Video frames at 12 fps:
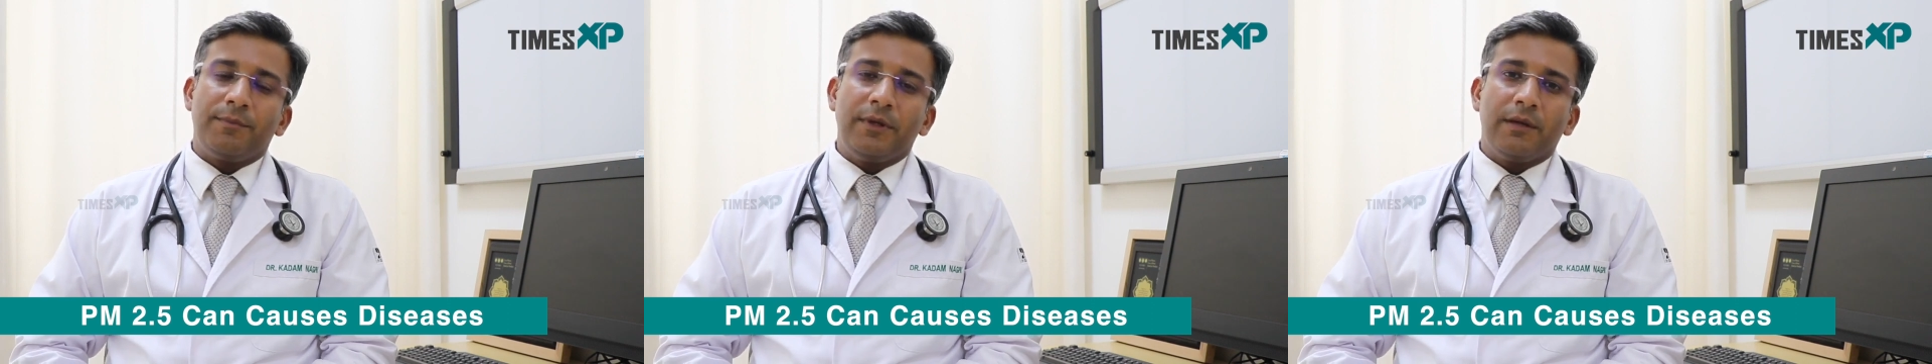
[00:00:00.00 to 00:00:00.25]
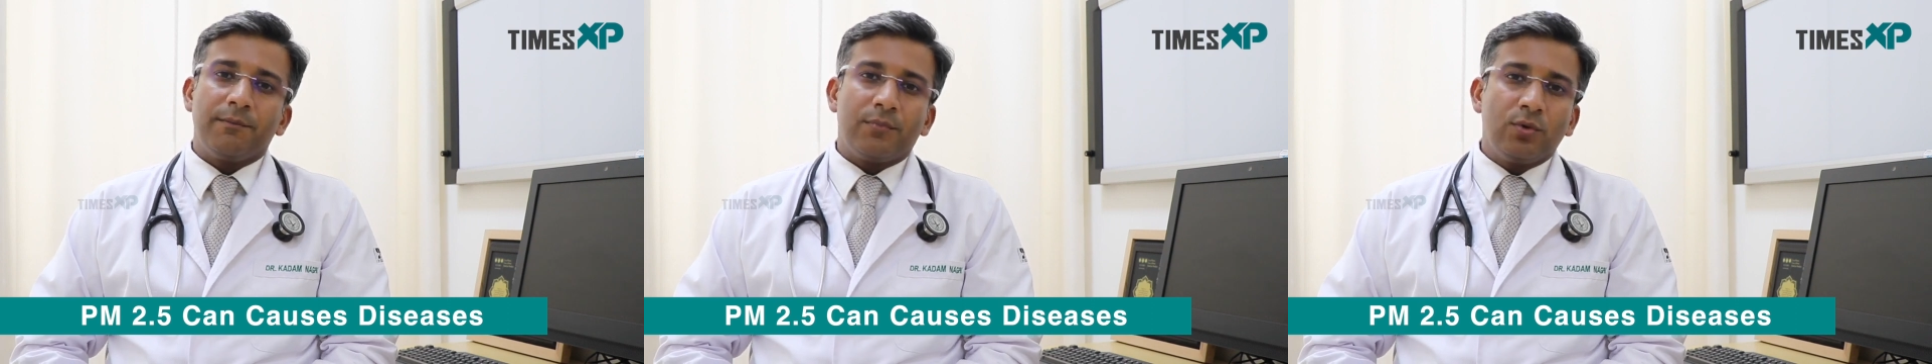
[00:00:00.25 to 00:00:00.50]

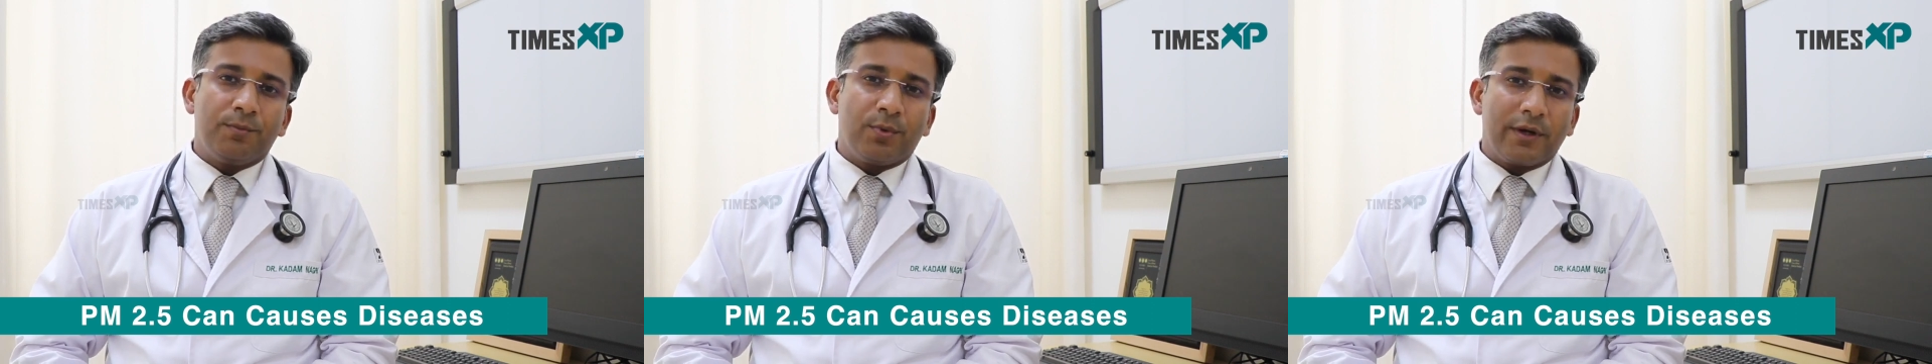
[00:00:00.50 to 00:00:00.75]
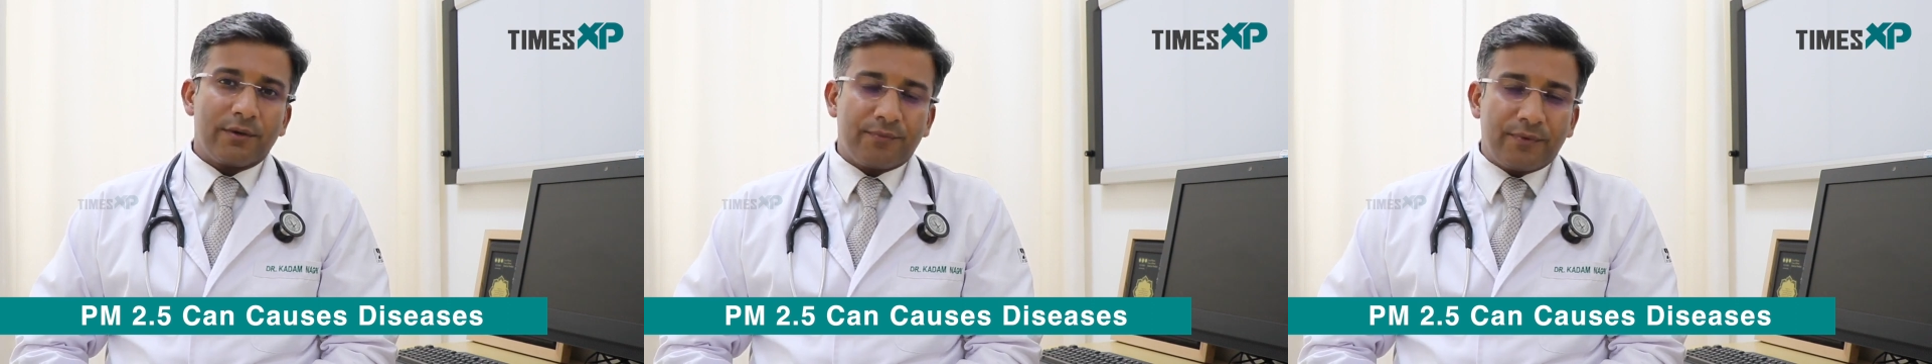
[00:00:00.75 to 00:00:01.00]
PM
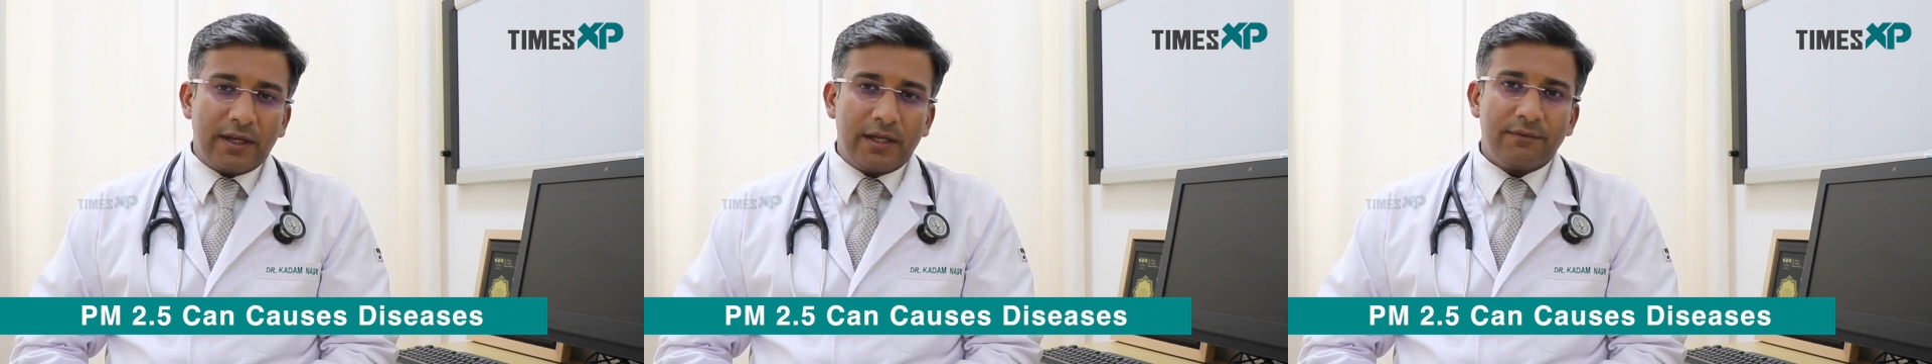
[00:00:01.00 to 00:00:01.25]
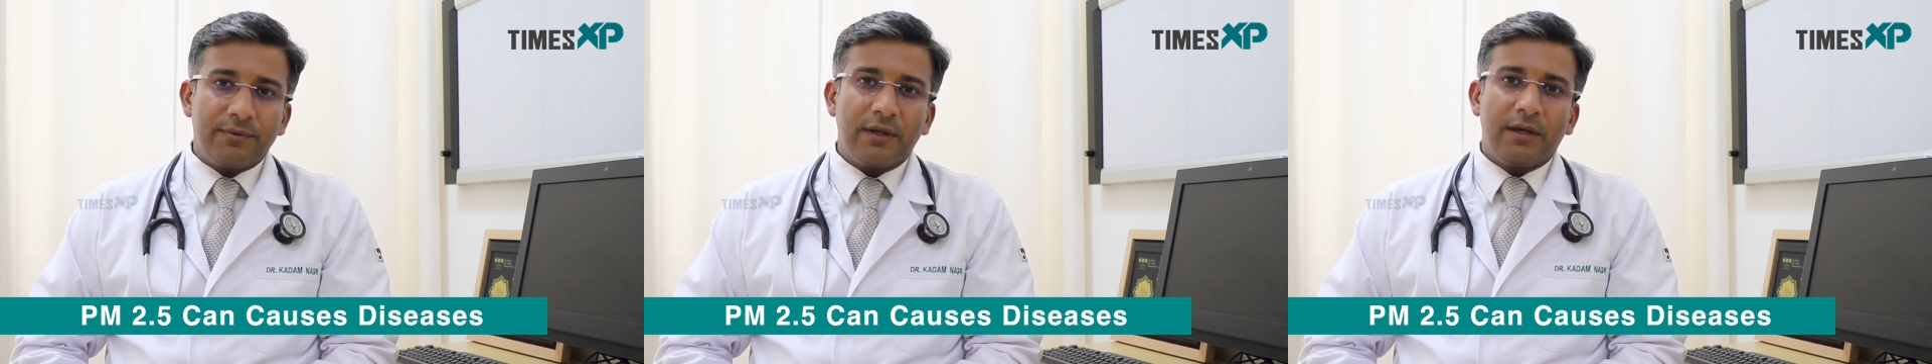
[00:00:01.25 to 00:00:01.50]

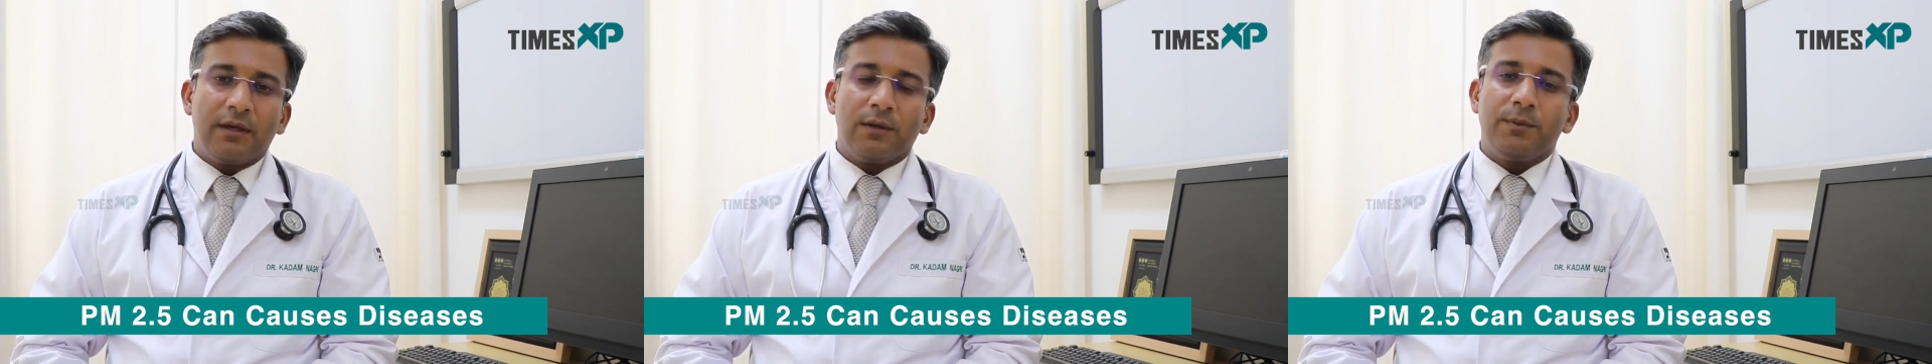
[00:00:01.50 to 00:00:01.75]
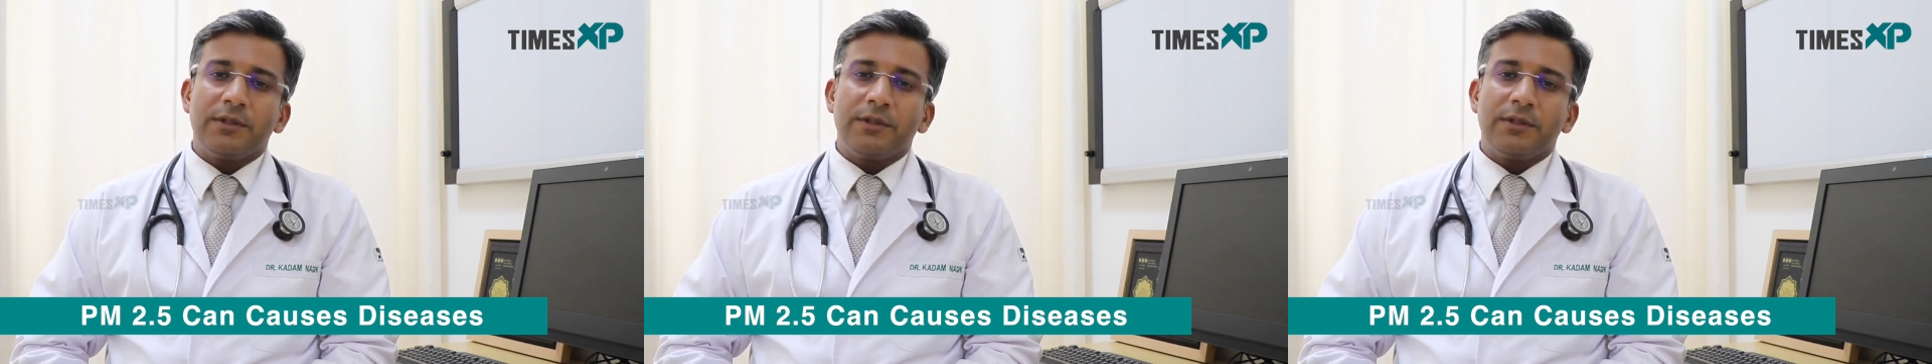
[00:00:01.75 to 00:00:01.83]
2.5,